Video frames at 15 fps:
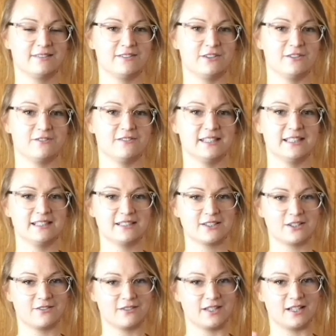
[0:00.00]
If you feel
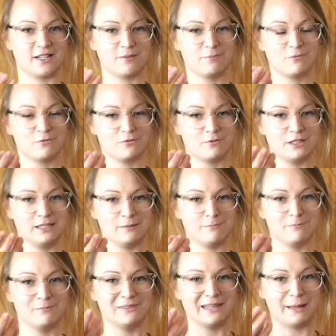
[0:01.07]
sort of a really
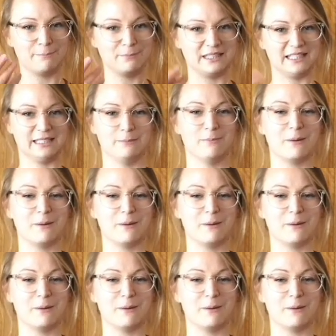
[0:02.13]
lumpy,